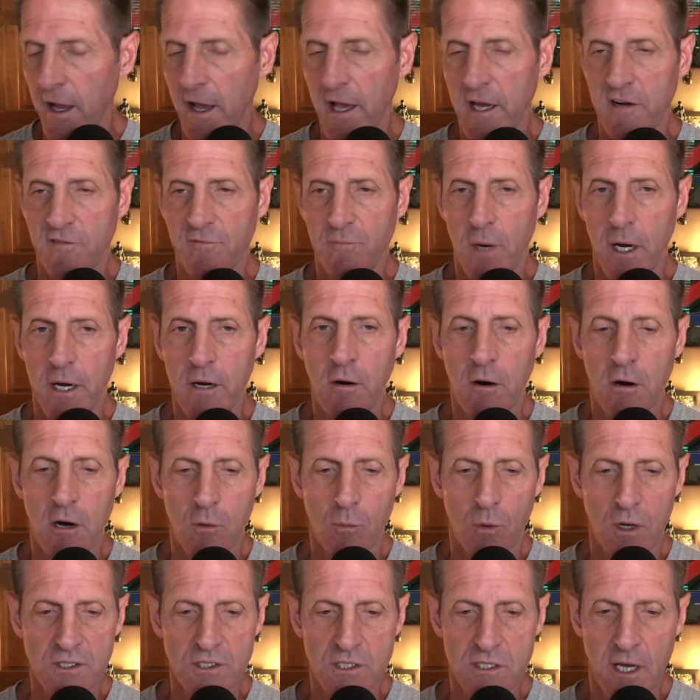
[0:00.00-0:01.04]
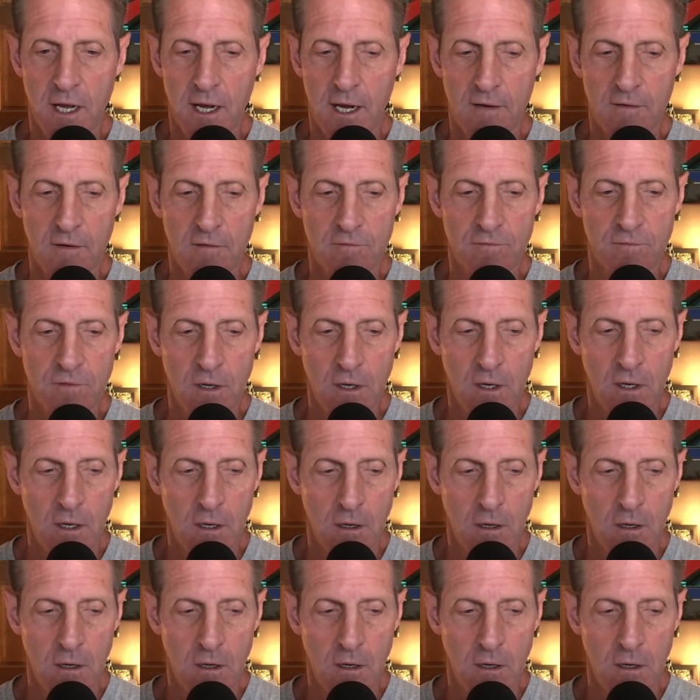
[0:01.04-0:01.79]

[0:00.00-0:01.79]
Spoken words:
And if my heart wants to have